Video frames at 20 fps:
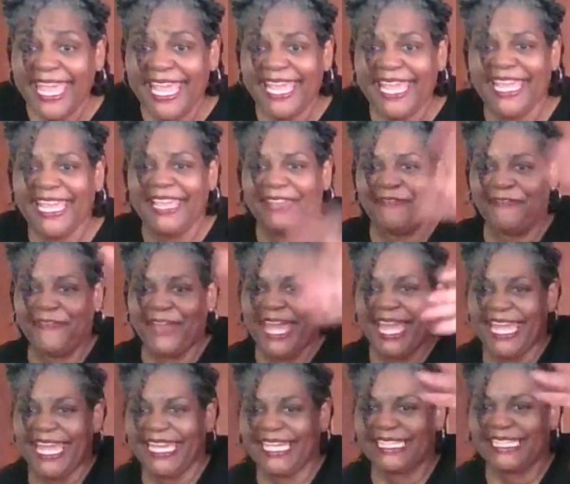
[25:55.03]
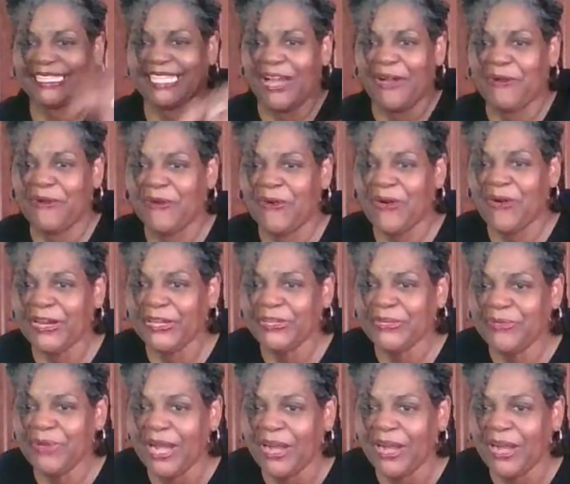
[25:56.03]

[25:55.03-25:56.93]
Hey, Faz, how are you?